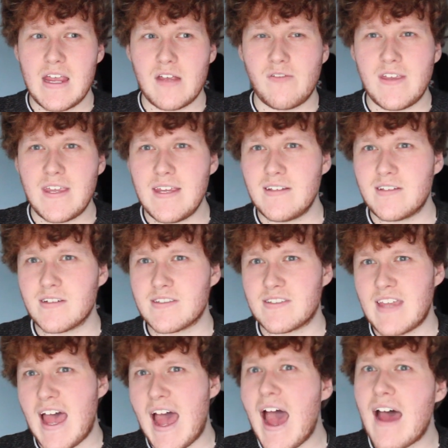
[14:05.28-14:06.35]
if he
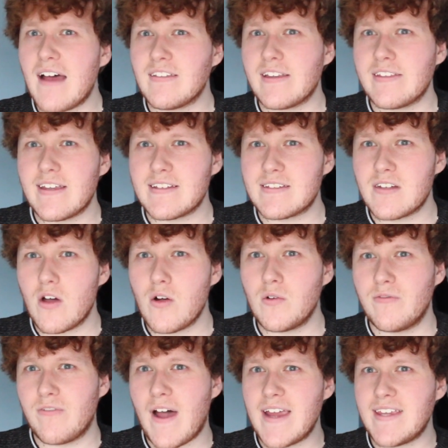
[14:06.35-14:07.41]
does that, then there's no
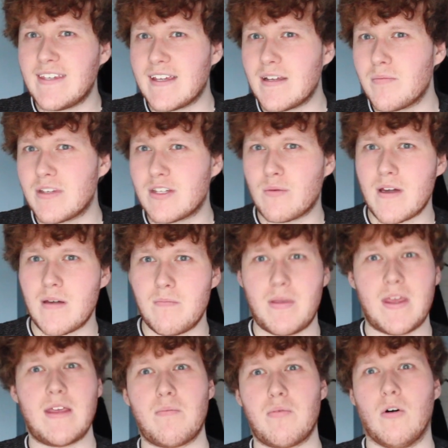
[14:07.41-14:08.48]
fighting between
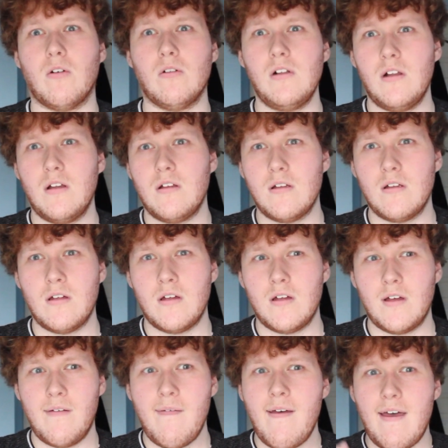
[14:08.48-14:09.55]
people,
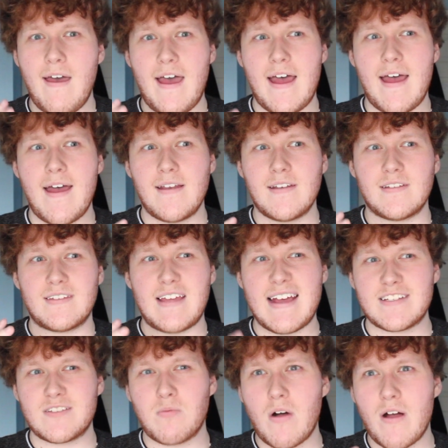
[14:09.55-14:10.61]
and
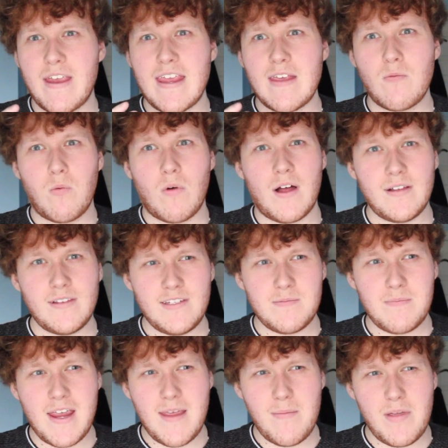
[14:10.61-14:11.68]
that's what he
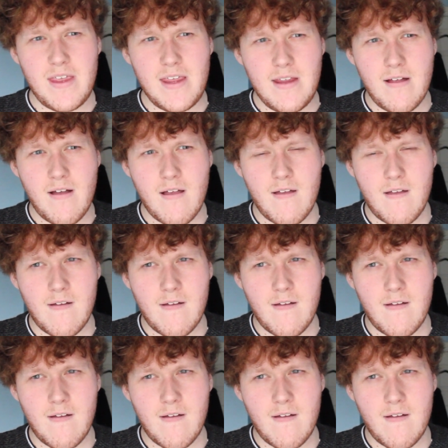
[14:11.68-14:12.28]
wants, maybe?